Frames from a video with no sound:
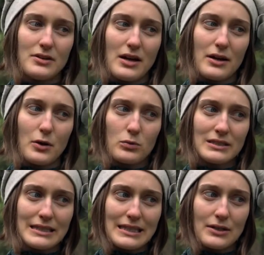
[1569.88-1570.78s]
not
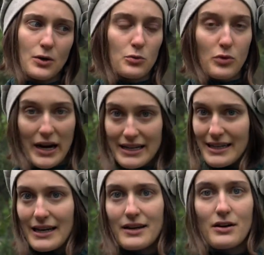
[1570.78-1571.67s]
only
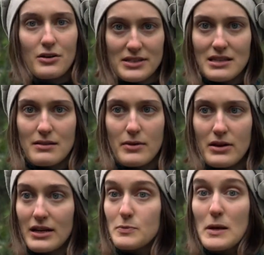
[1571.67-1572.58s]
writing and artists in the
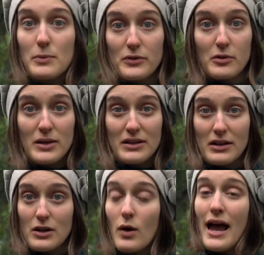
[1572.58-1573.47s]
community, because people in the community
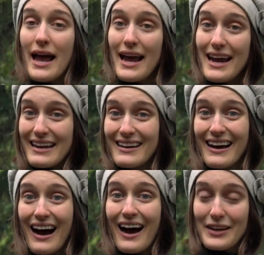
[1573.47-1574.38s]
can go, hey,
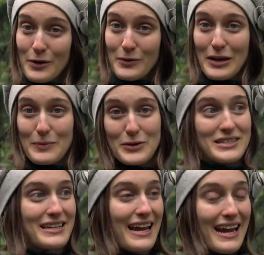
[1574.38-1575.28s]
I know that
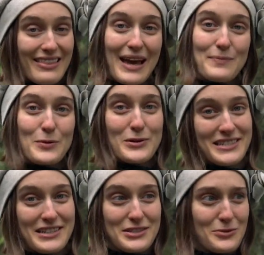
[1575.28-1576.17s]
person. Hey, that
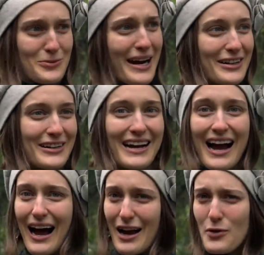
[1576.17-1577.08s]
person is a writer.
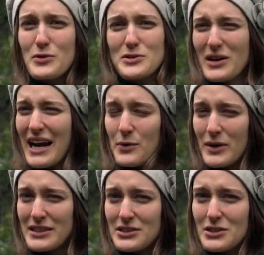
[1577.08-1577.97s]
I've always kind of
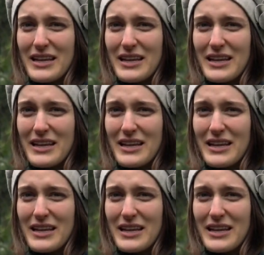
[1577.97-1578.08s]
wanted to do